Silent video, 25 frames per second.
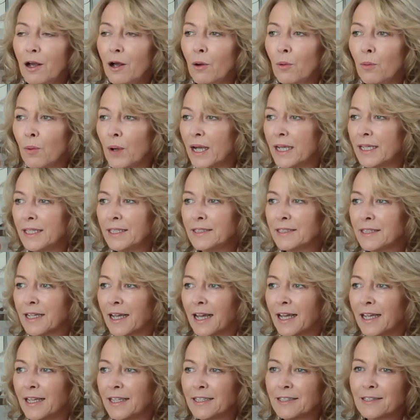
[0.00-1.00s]
away
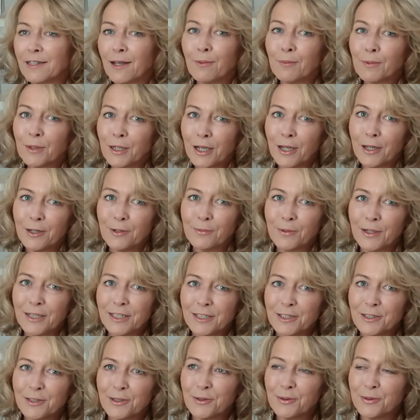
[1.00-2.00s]
days. I'm going
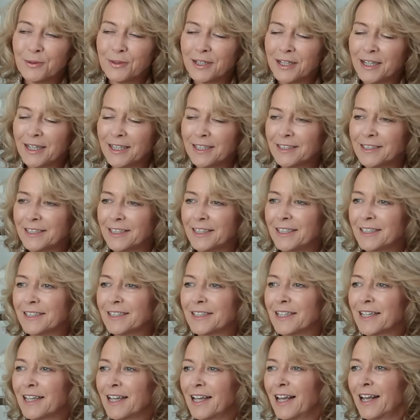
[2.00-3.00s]
away soon,
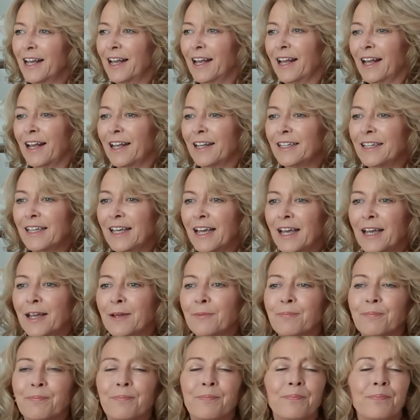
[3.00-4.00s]
ladies. Yeah,
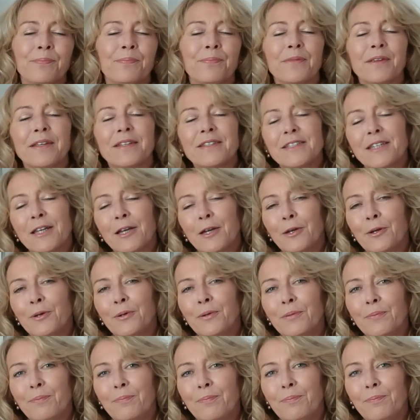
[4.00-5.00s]

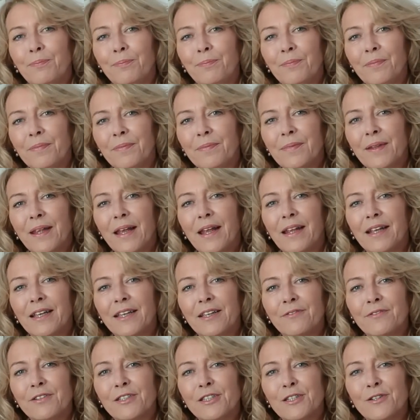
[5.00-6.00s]
so
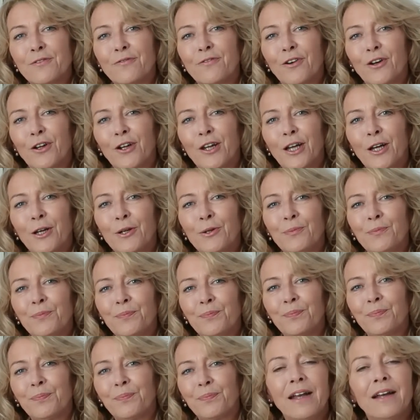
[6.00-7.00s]
give us a follow.
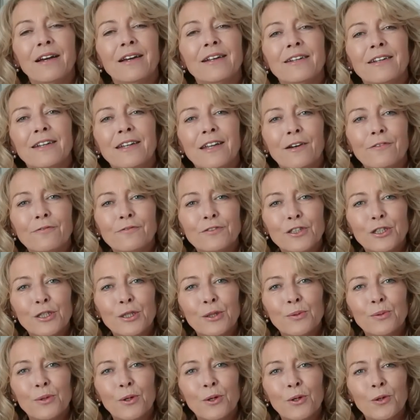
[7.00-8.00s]
Love
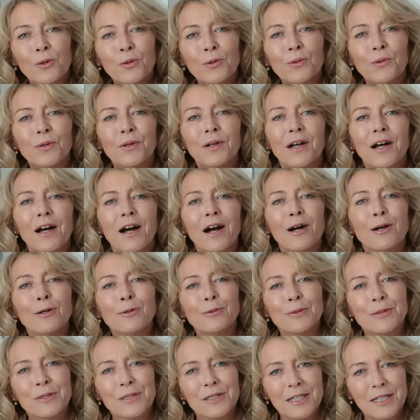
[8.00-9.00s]
to you all.
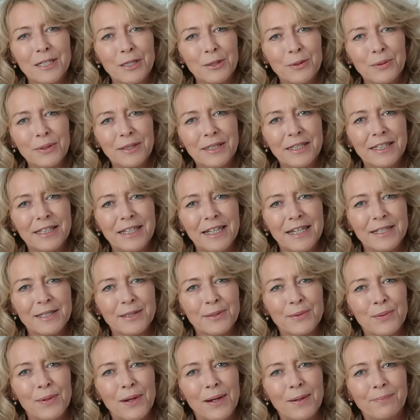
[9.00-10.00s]
I'll see you in the
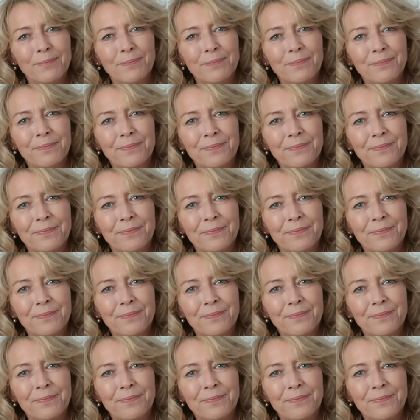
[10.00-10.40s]
next one.